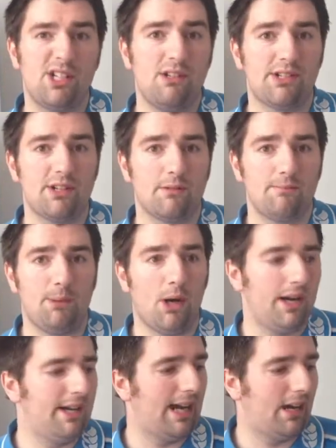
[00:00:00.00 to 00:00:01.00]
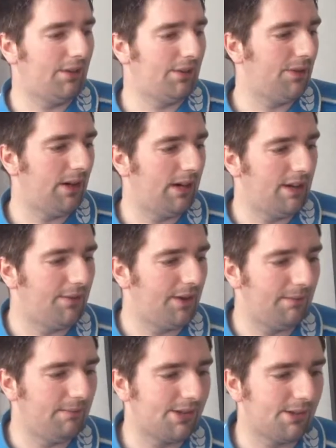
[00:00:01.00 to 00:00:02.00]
It's usually on Buy It Nows for anything